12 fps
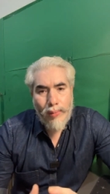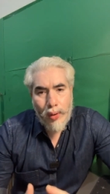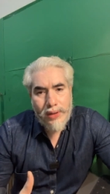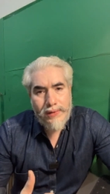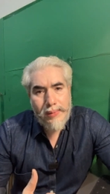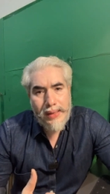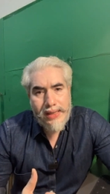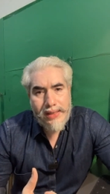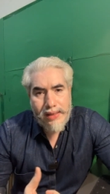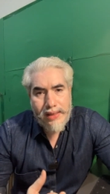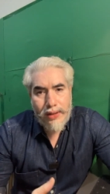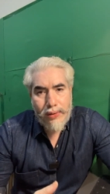most of the
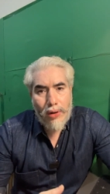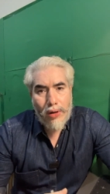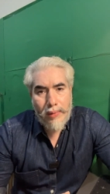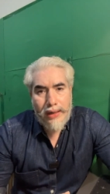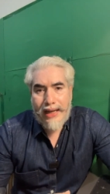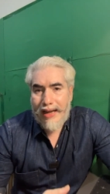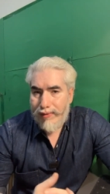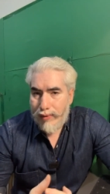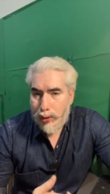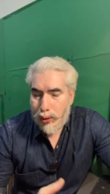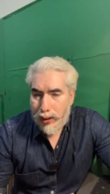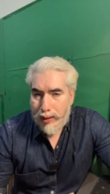medicines that you normally have
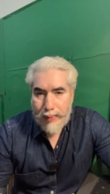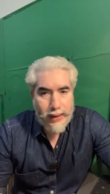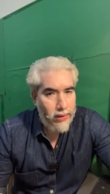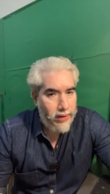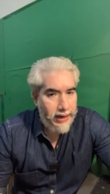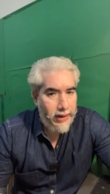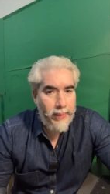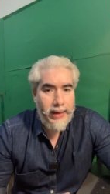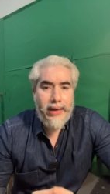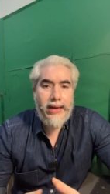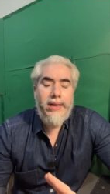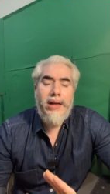for joint pain or neck
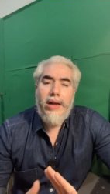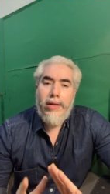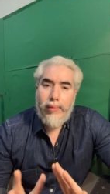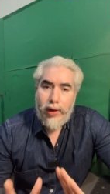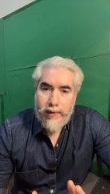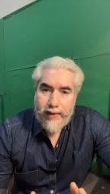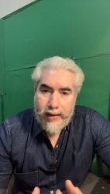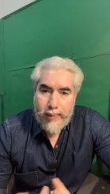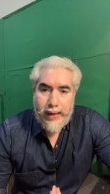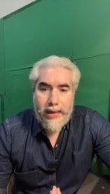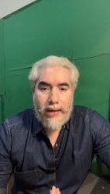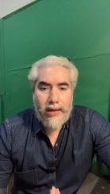pain are
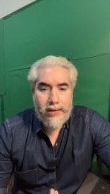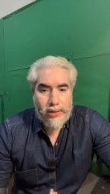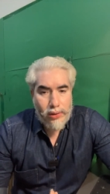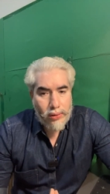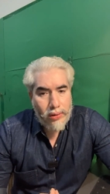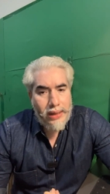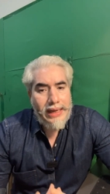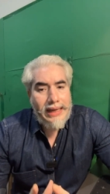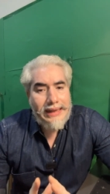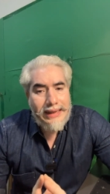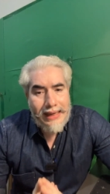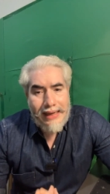modified painkillers so
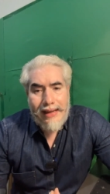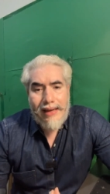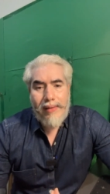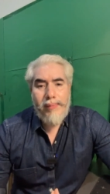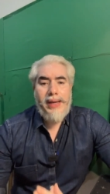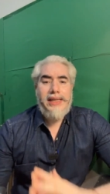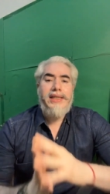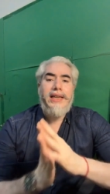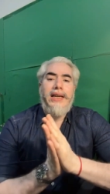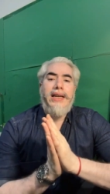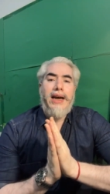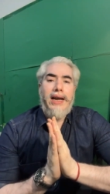they
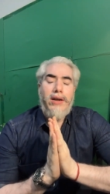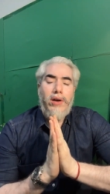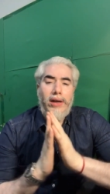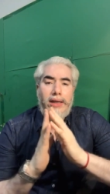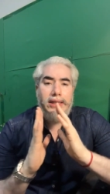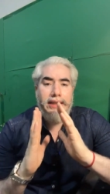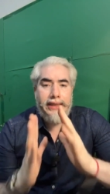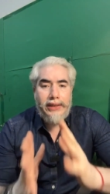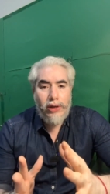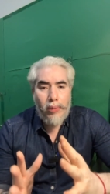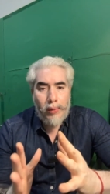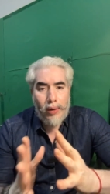basically are not
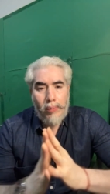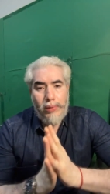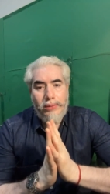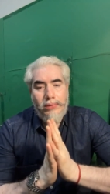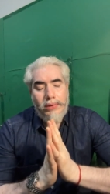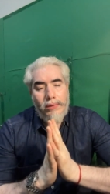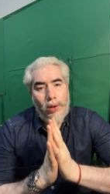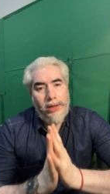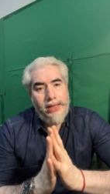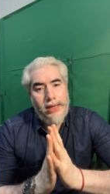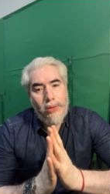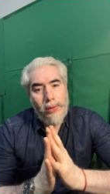treating your problem
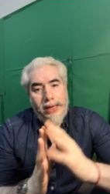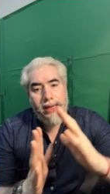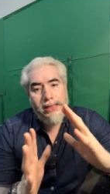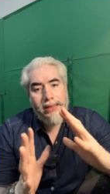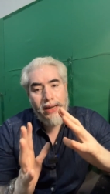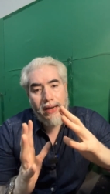what they are doing is